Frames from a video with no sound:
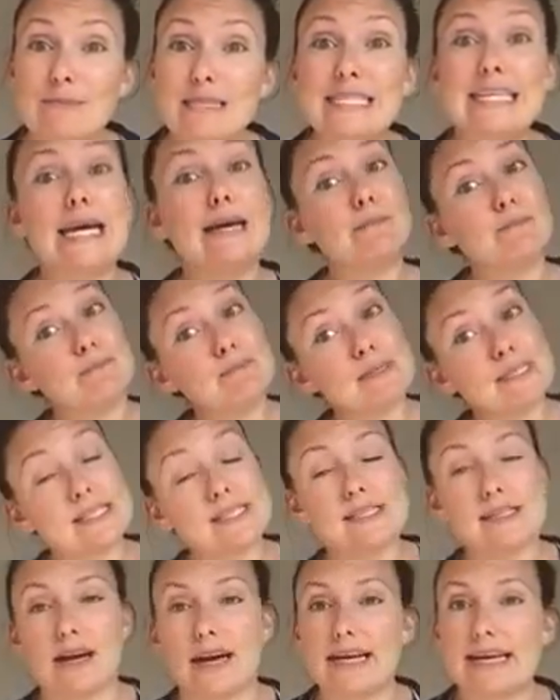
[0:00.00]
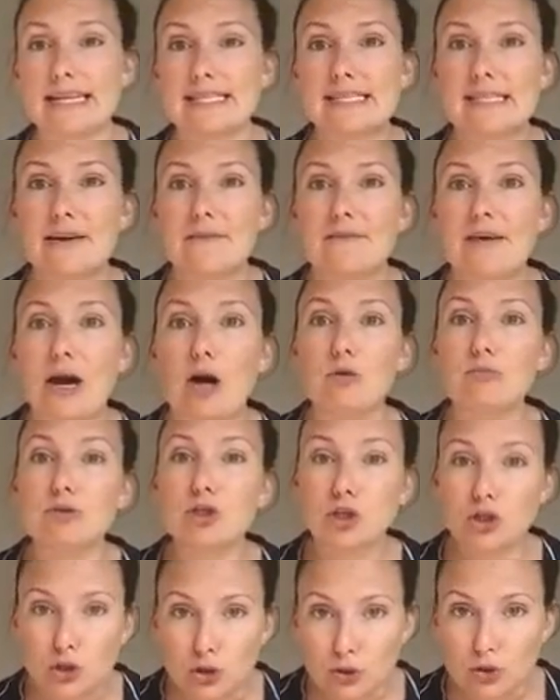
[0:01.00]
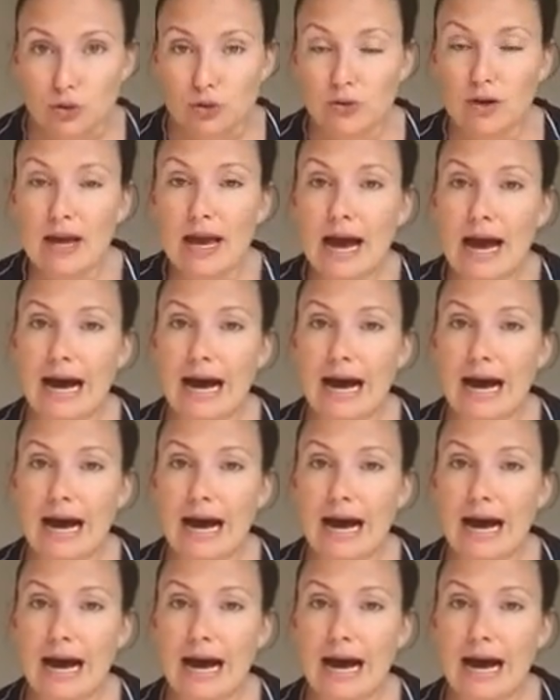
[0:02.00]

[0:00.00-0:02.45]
tips, I guess, have helped you.